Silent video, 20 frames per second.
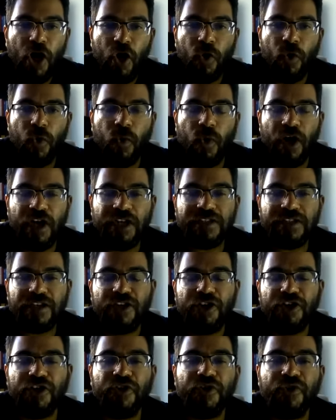what
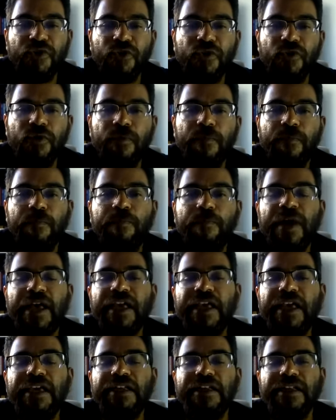you
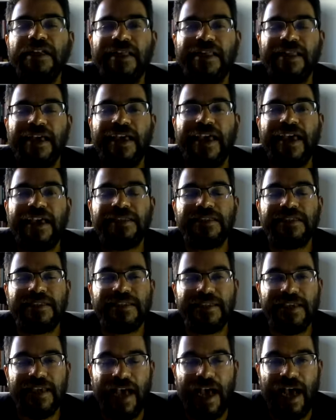paid the
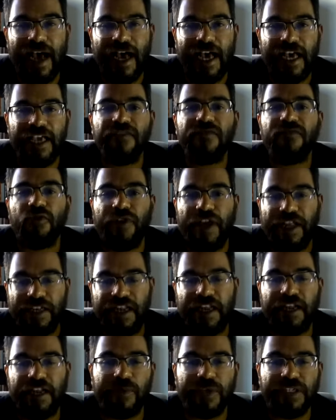NCI for that
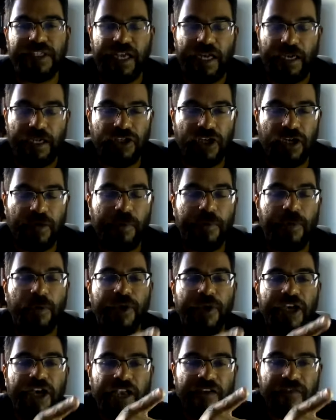10%. So remember,
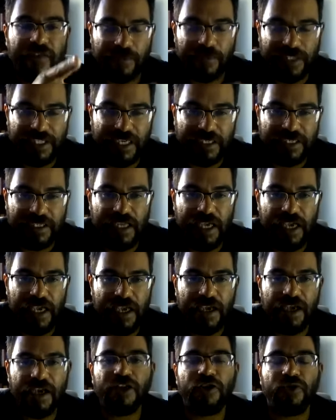we're going from
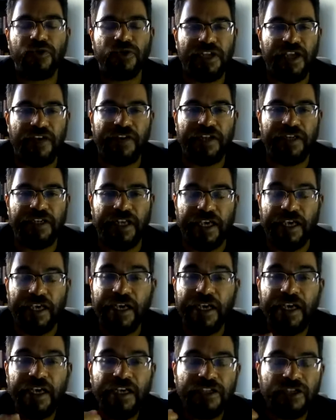60 to 70.
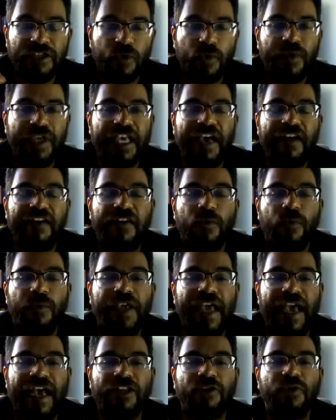So we
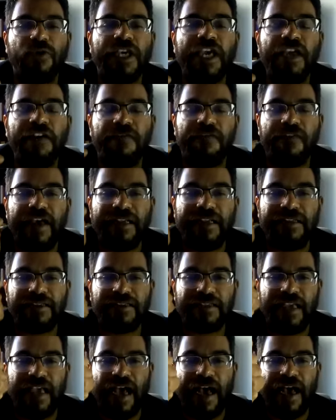had to give
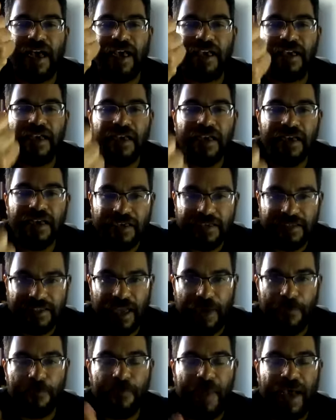NCI
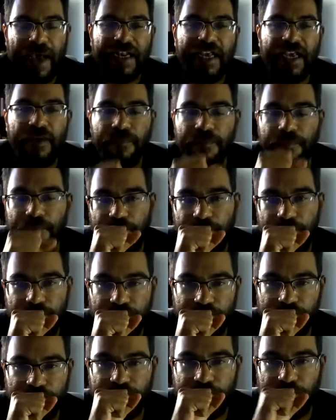some money
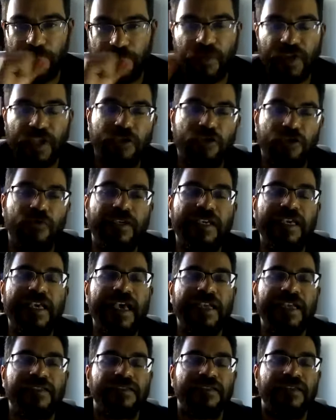to
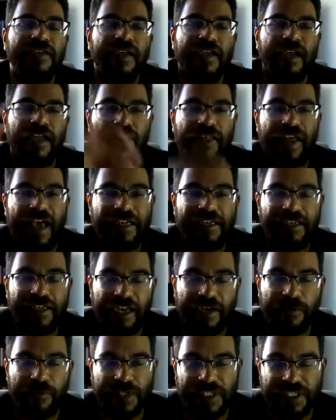get that
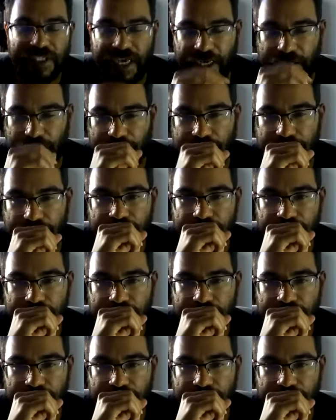10%.